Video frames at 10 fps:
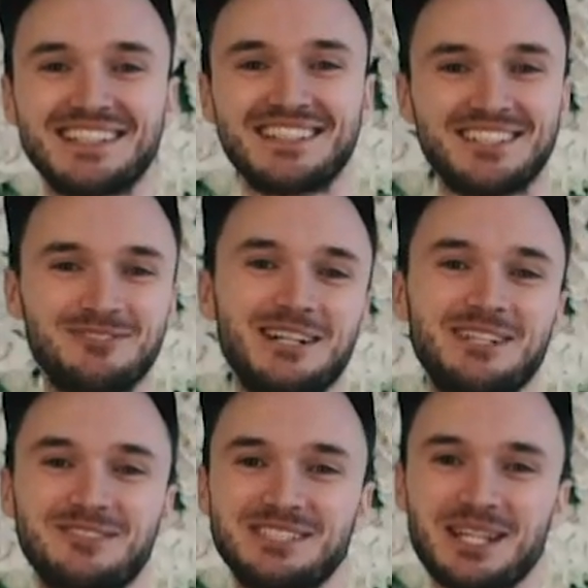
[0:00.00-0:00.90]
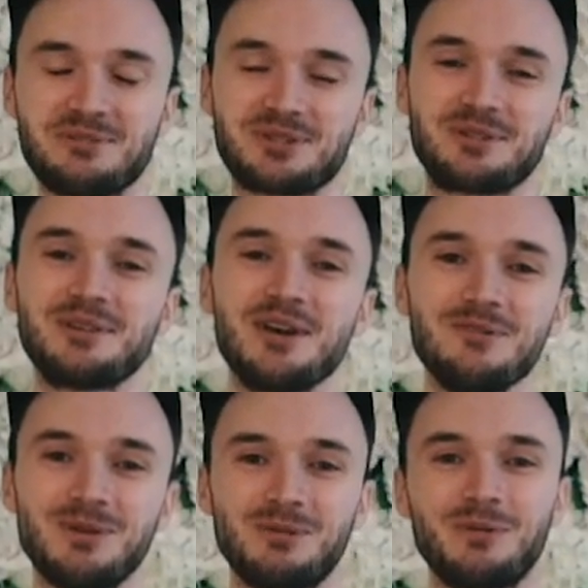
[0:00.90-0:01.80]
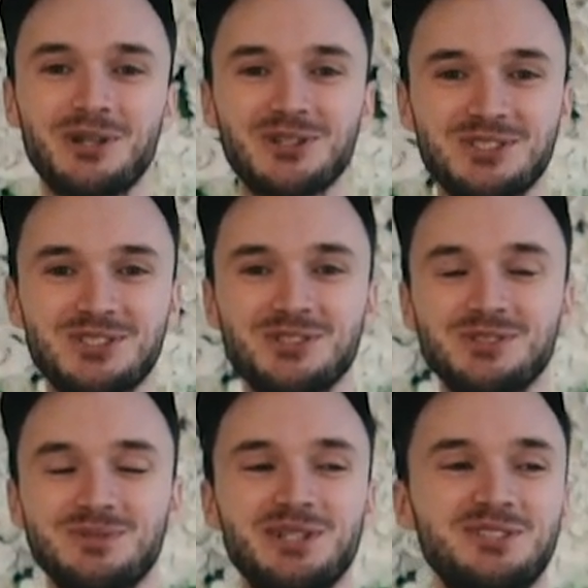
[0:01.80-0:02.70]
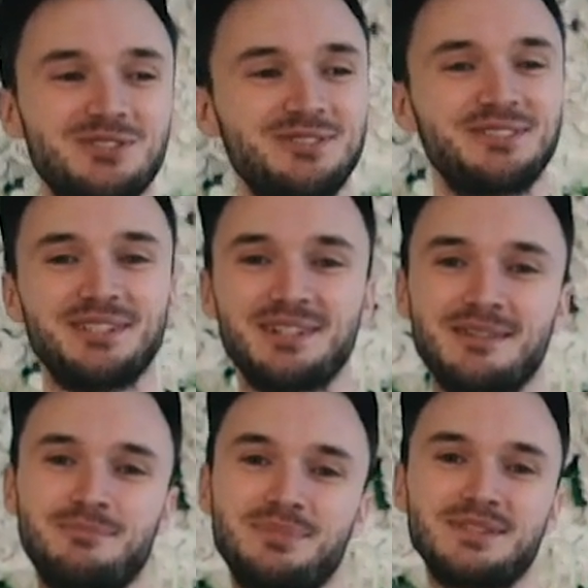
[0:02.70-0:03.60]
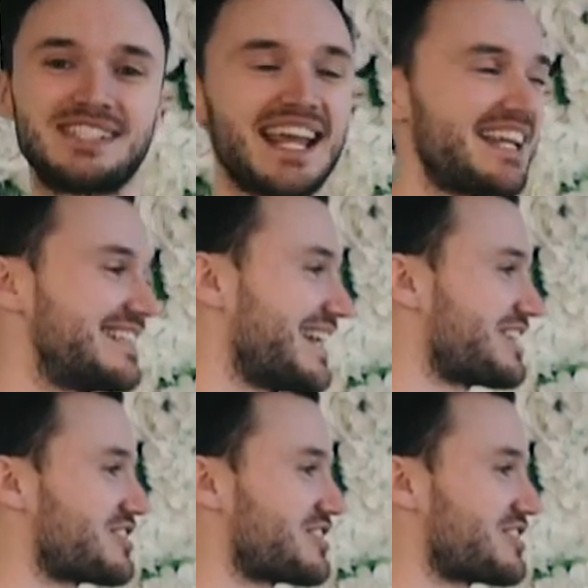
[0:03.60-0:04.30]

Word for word: in the wedding reception, but what we got to do is we got to pretend that